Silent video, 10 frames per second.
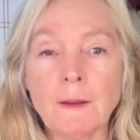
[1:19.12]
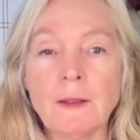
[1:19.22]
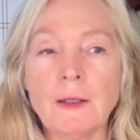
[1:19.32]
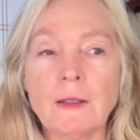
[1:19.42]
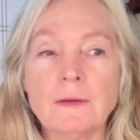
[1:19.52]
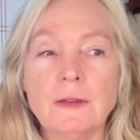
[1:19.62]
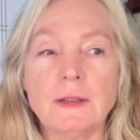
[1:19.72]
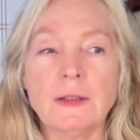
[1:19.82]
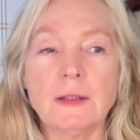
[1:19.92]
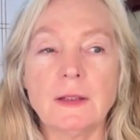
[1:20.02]
and
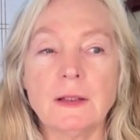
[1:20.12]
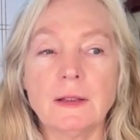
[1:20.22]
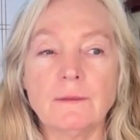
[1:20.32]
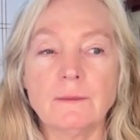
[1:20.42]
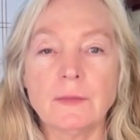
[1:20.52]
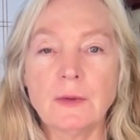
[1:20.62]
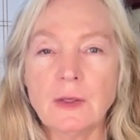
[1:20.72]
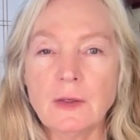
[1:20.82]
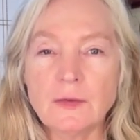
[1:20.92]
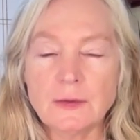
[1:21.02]
the
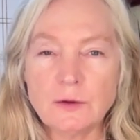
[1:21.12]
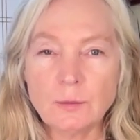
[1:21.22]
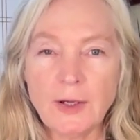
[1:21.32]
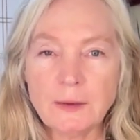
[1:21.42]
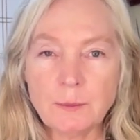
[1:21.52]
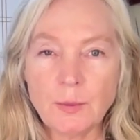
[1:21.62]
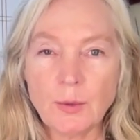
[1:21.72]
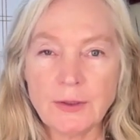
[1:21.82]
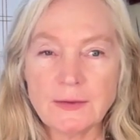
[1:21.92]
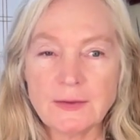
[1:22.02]
direct
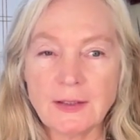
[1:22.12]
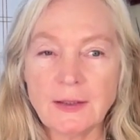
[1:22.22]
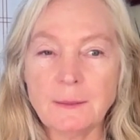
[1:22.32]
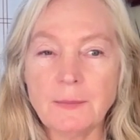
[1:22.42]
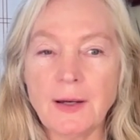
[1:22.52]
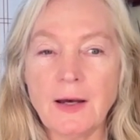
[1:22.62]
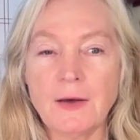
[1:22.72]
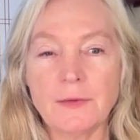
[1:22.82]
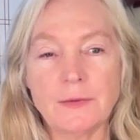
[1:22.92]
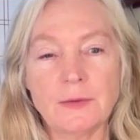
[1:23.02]
pointing
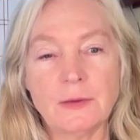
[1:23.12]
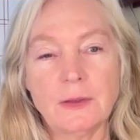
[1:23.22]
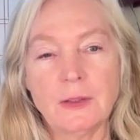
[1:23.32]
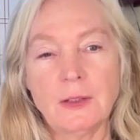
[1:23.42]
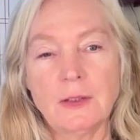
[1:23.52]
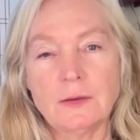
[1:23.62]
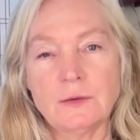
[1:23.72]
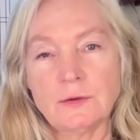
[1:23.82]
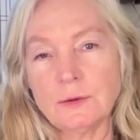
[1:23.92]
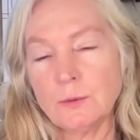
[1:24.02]
path
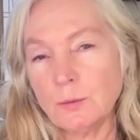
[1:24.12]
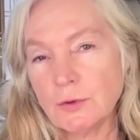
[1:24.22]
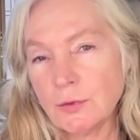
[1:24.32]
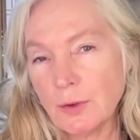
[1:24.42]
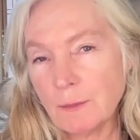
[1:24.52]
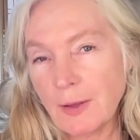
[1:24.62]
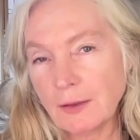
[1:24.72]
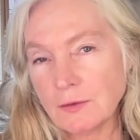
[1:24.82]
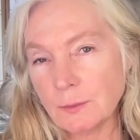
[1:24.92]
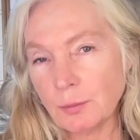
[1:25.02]
to return
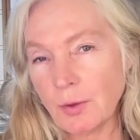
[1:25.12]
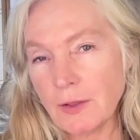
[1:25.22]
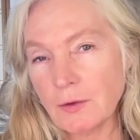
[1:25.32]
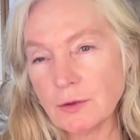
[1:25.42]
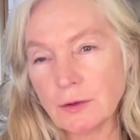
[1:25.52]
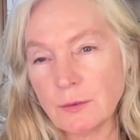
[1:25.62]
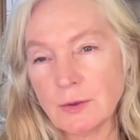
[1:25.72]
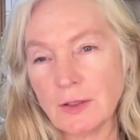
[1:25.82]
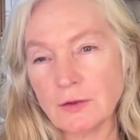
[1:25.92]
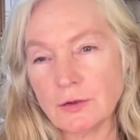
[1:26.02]
back to prior to
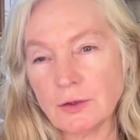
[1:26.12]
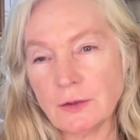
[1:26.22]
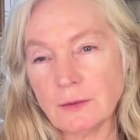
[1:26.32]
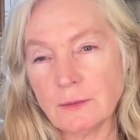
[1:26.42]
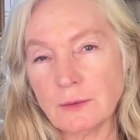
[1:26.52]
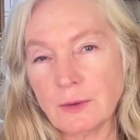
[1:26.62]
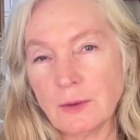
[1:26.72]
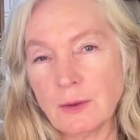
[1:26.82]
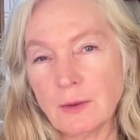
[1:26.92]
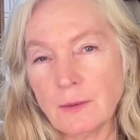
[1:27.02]
creation,
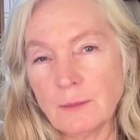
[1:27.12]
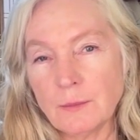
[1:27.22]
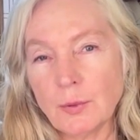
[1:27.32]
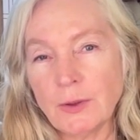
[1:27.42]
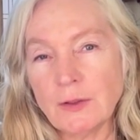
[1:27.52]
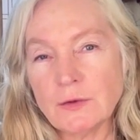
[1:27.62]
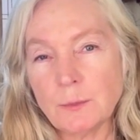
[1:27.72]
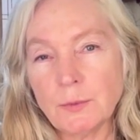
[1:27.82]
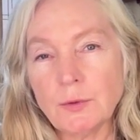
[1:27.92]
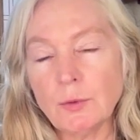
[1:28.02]
pointing to
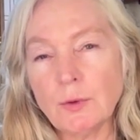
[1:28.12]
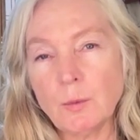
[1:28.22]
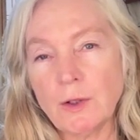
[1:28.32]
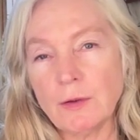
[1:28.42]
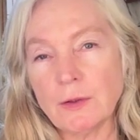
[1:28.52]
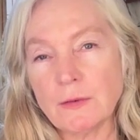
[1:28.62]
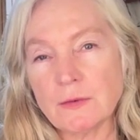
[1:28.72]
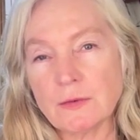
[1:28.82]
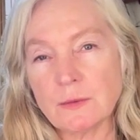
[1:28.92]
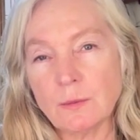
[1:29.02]
pure
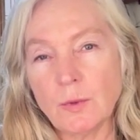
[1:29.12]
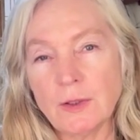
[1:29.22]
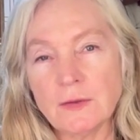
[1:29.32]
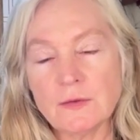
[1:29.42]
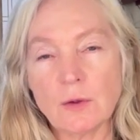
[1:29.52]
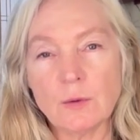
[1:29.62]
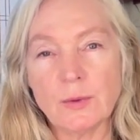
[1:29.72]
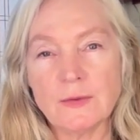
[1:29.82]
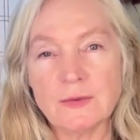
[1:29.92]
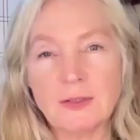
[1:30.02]
awareness. What is
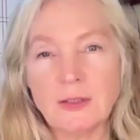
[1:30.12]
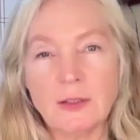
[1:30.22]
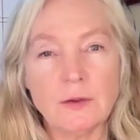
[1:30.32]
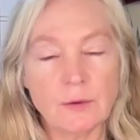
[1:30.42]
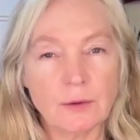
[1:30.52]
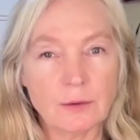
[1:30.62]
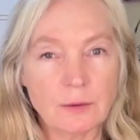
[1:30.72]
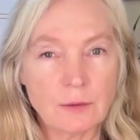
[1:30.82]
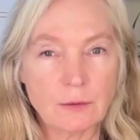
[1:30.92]
always here?